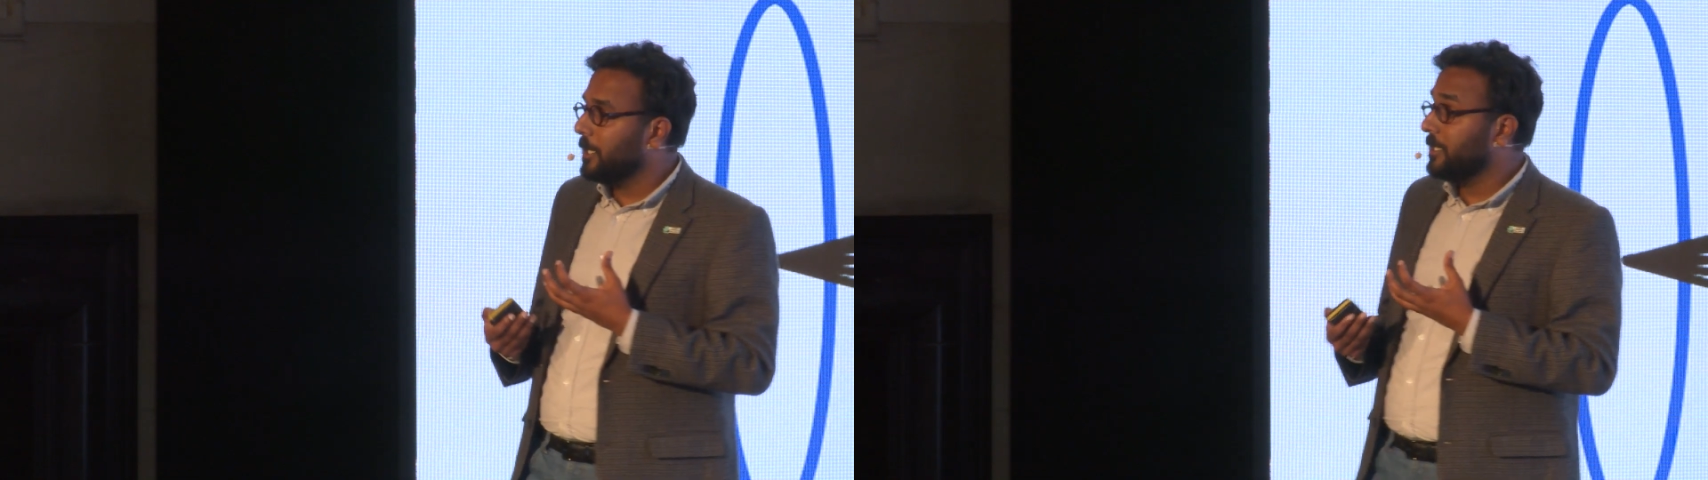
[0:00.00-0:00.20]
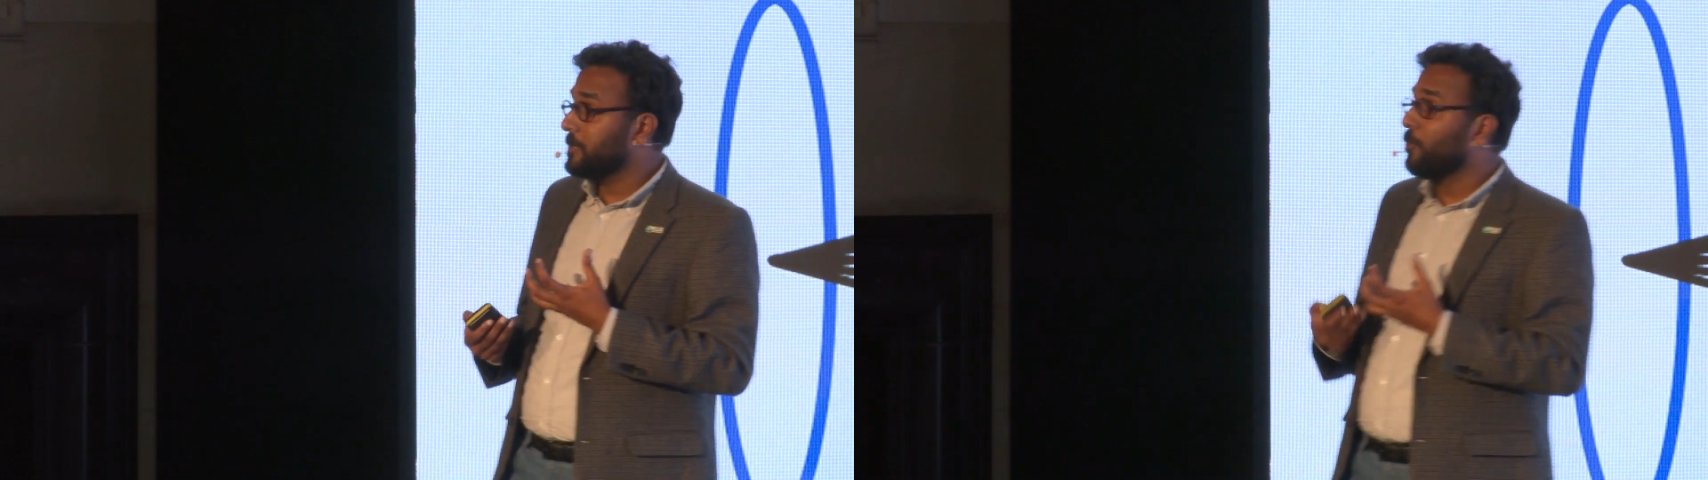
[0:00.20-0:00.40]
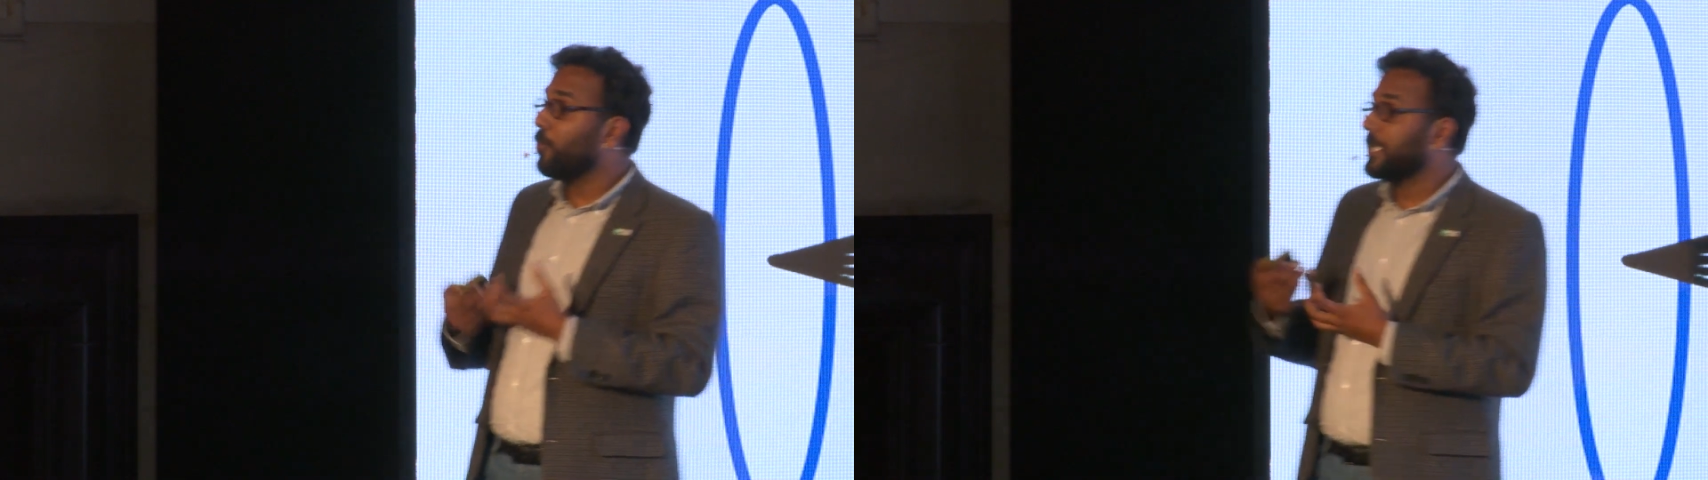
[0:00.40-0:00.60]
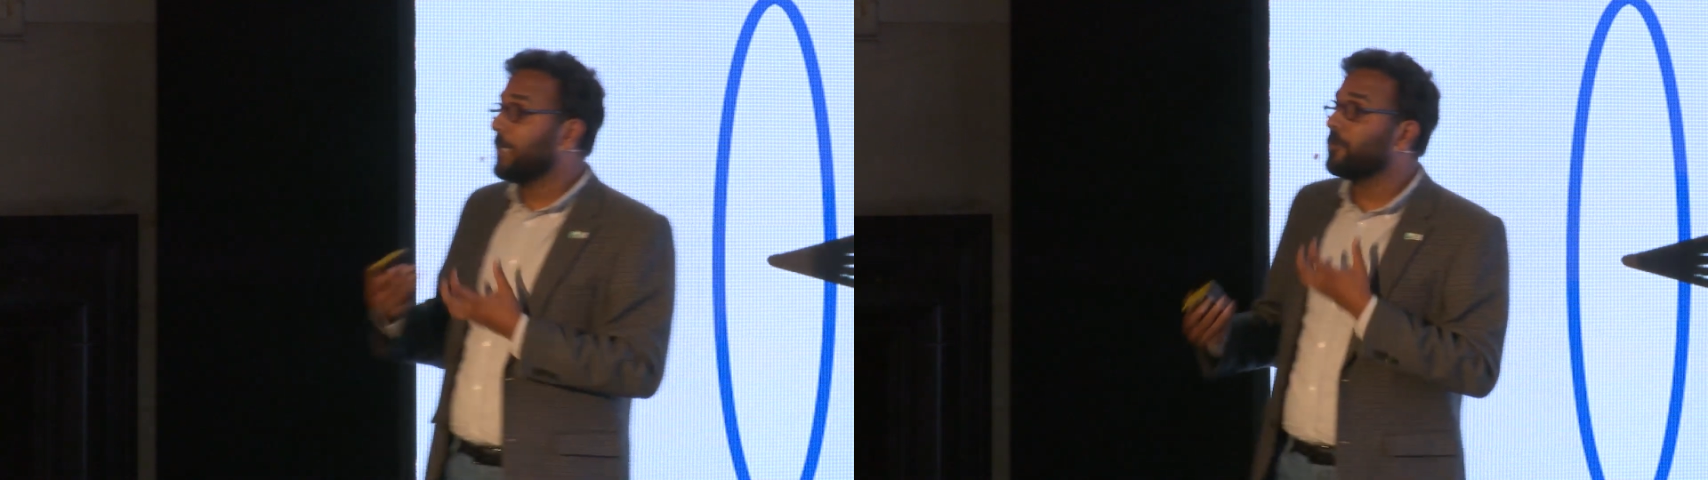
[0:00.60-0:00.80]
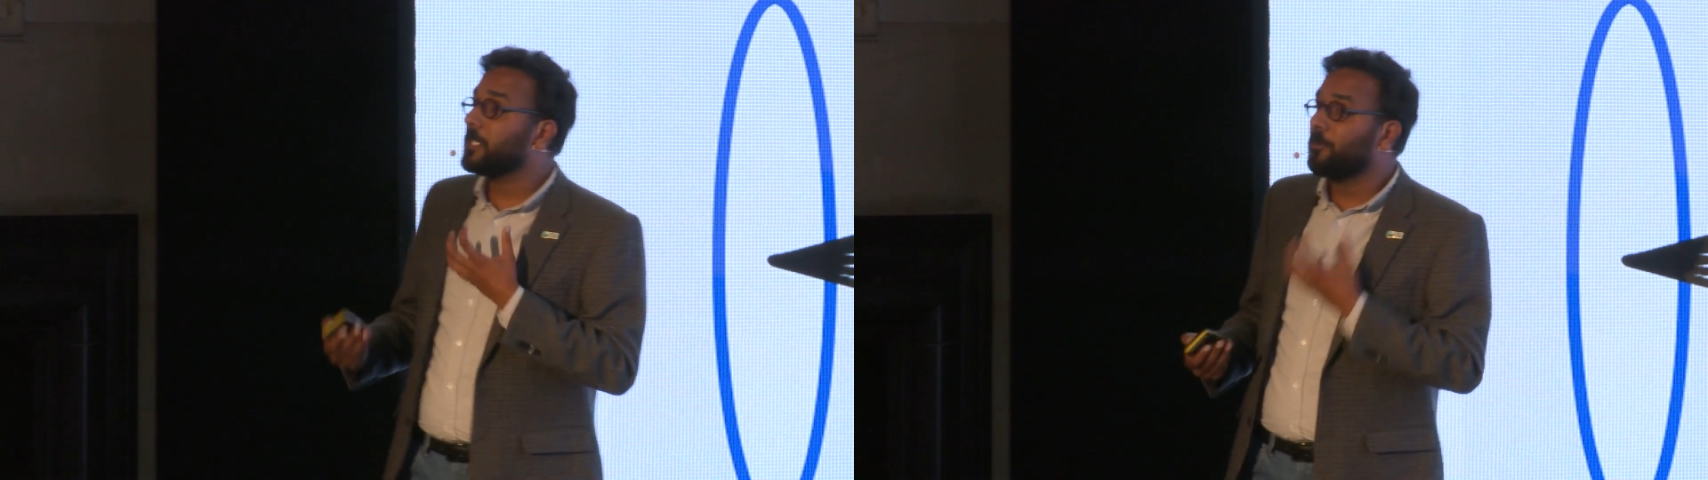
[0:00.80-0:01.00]
there's more
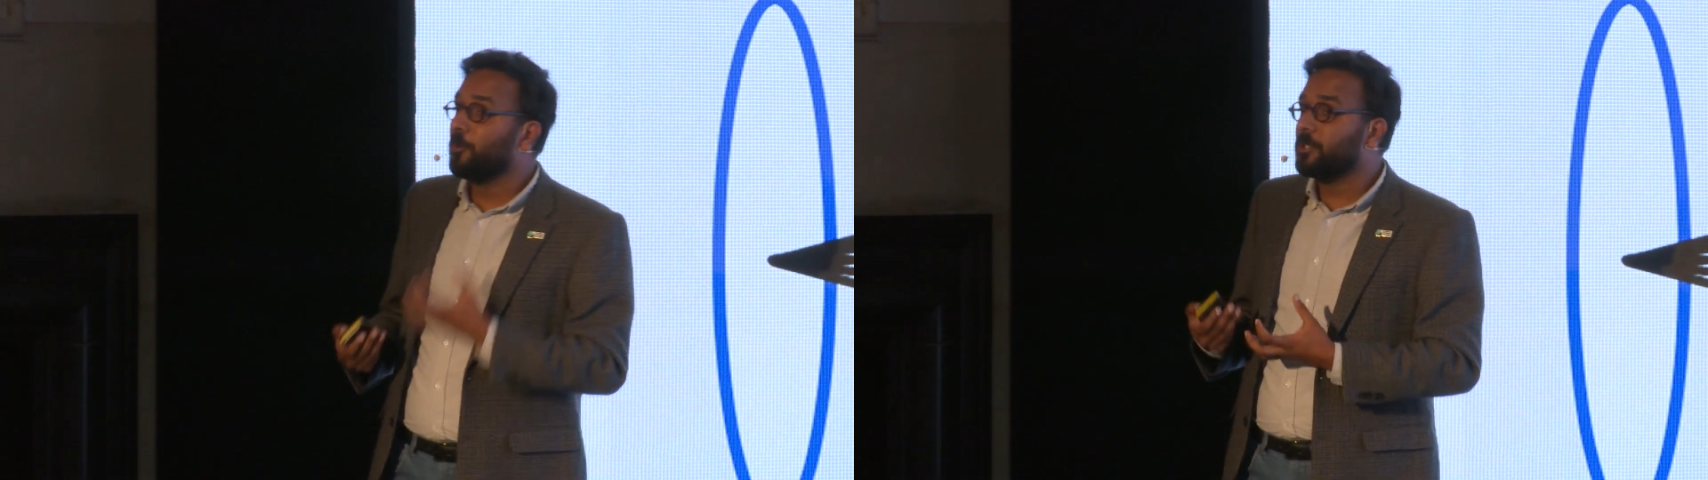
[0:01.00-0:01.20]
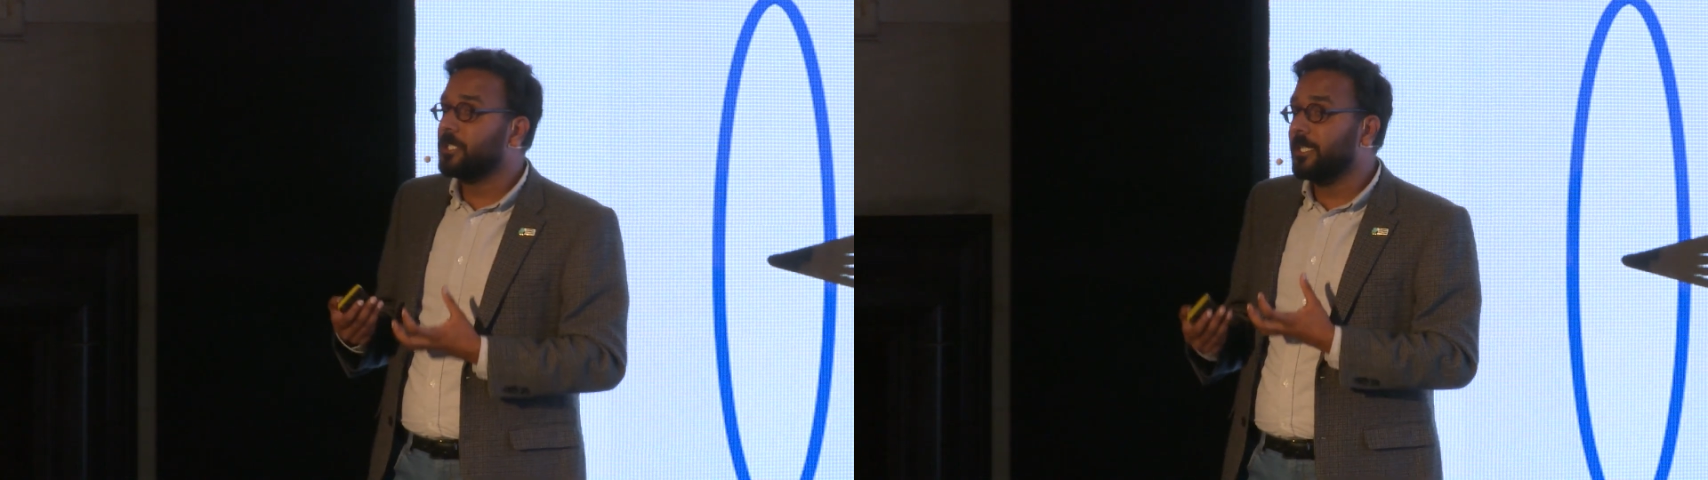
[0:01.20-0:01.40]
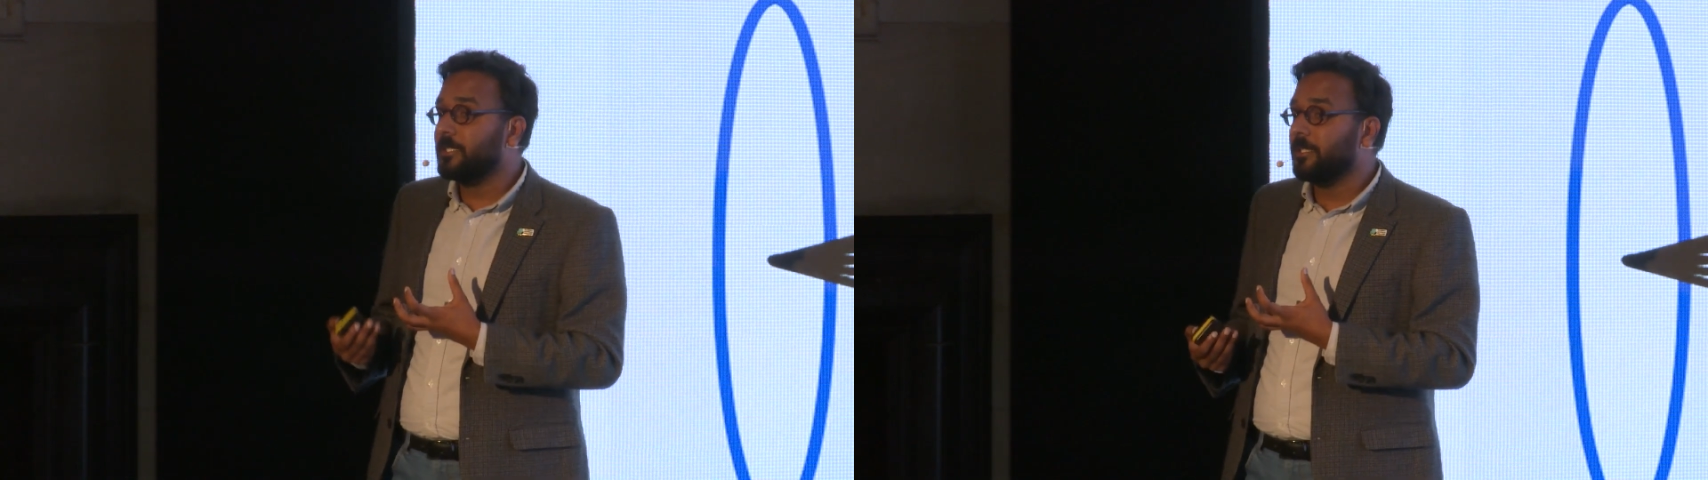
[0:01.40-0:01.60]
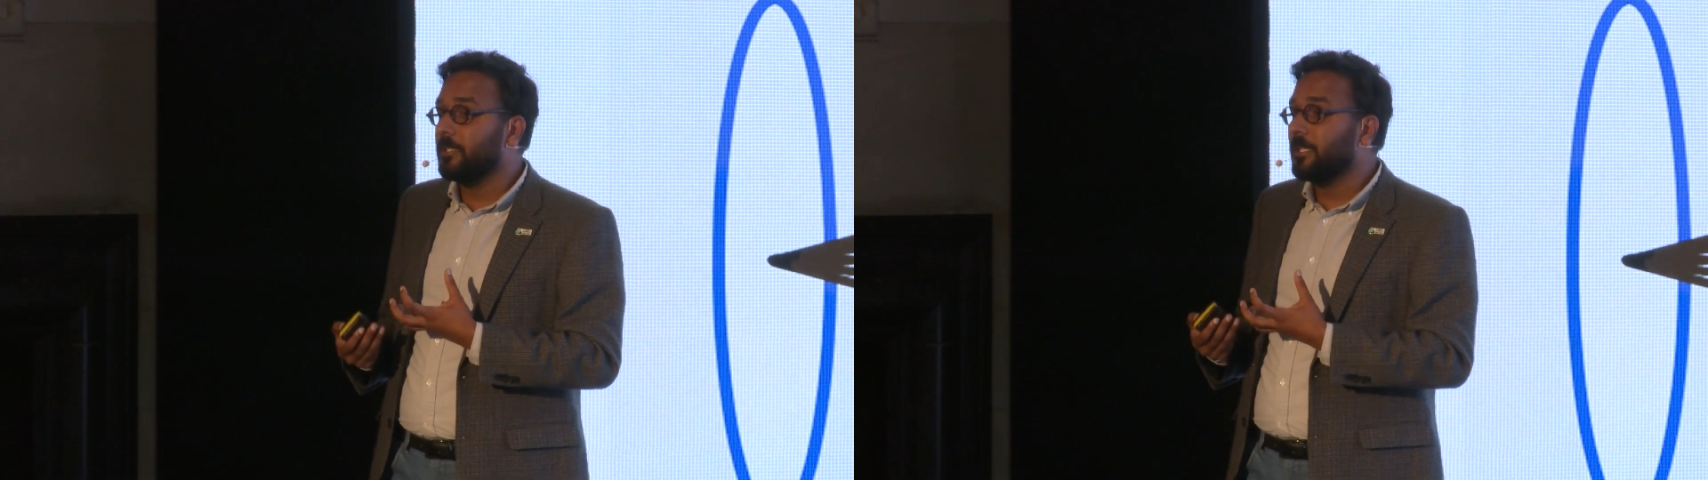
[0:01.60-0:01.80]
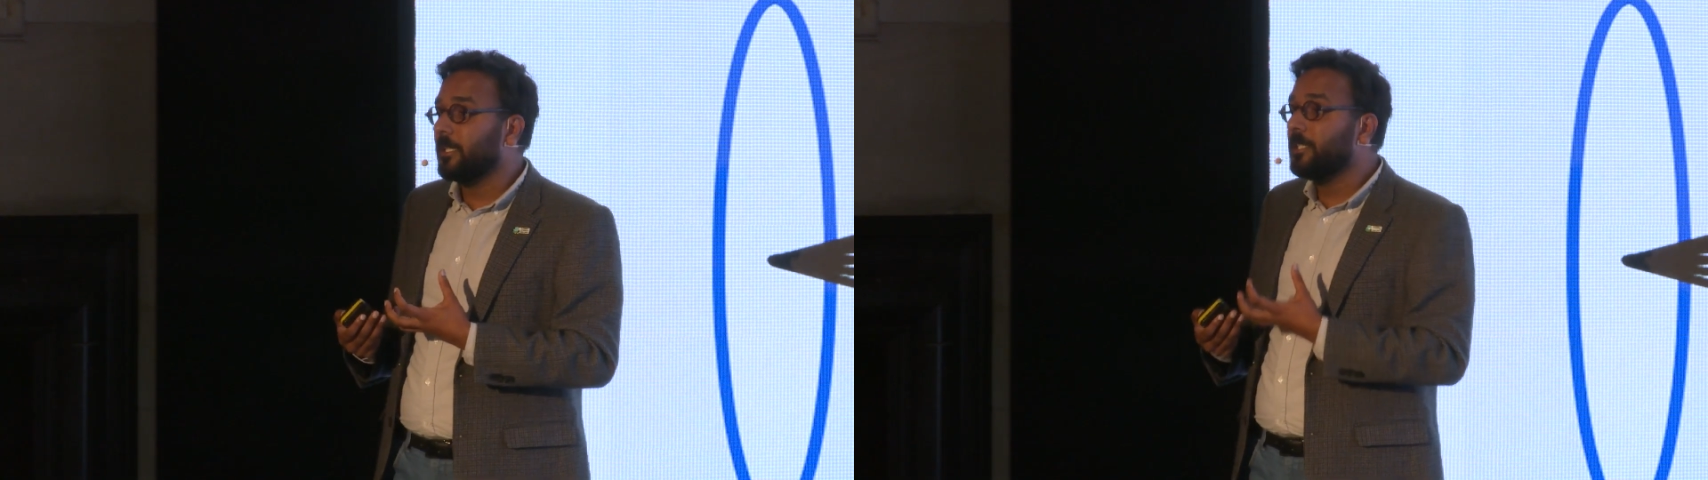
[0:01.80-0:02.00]
diverse blue states
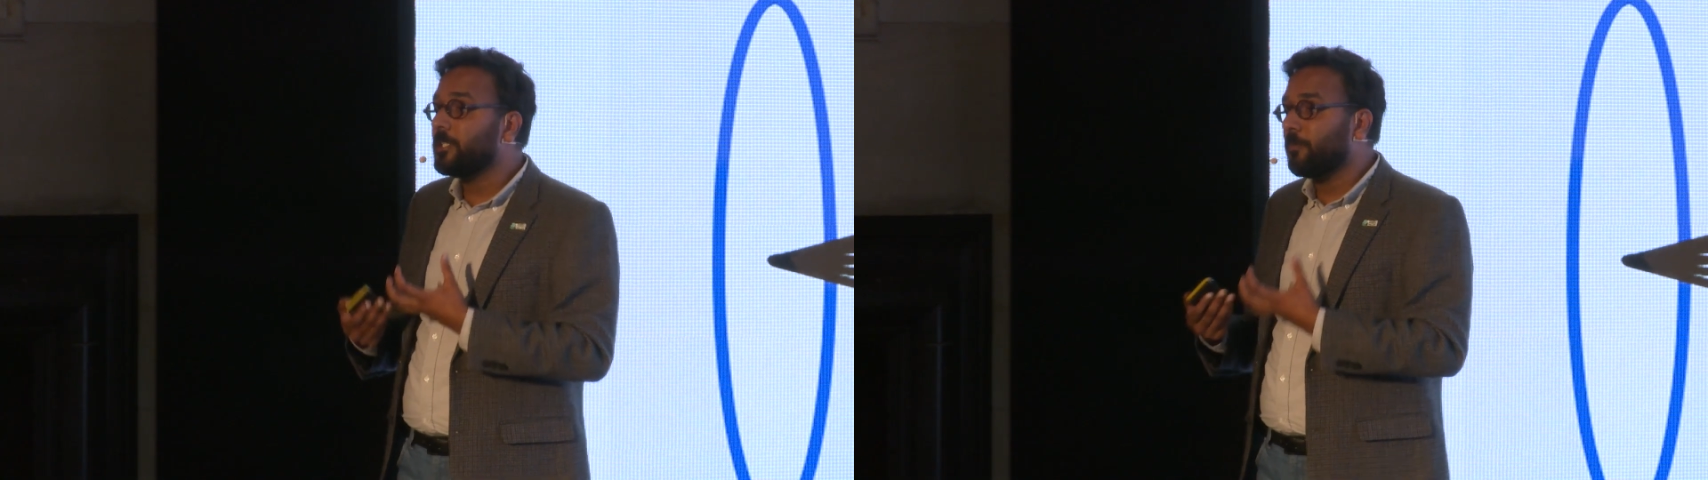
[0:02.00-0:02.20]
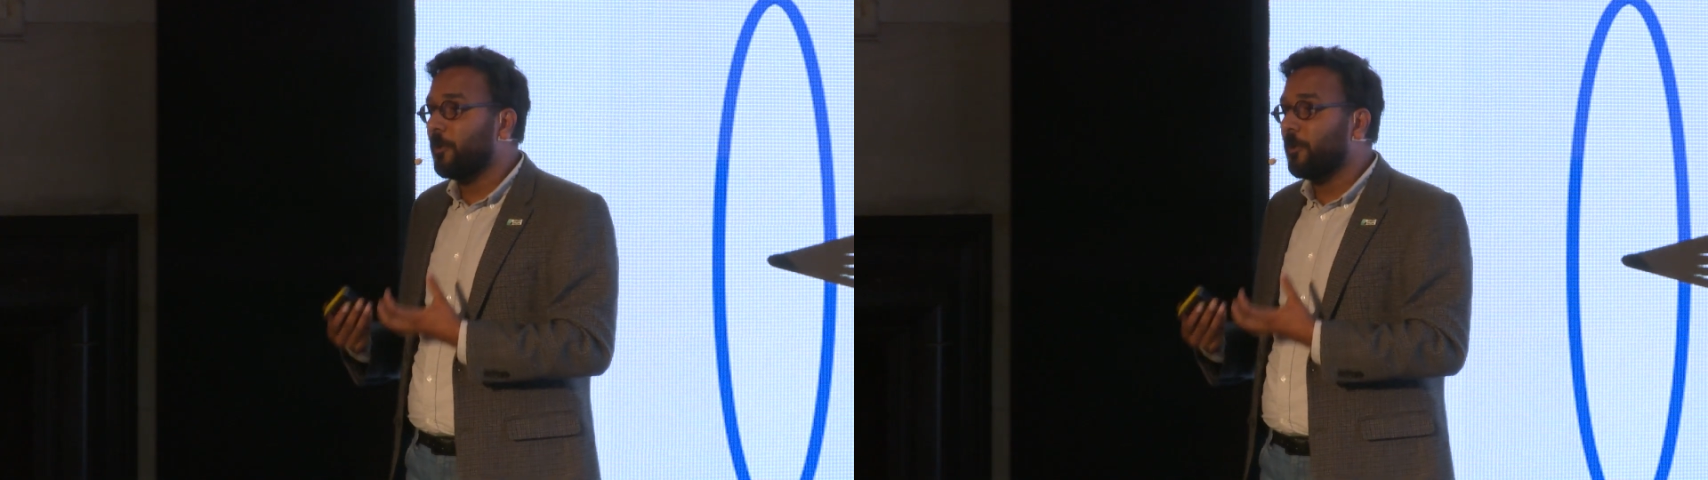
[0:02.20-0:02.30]
in the initial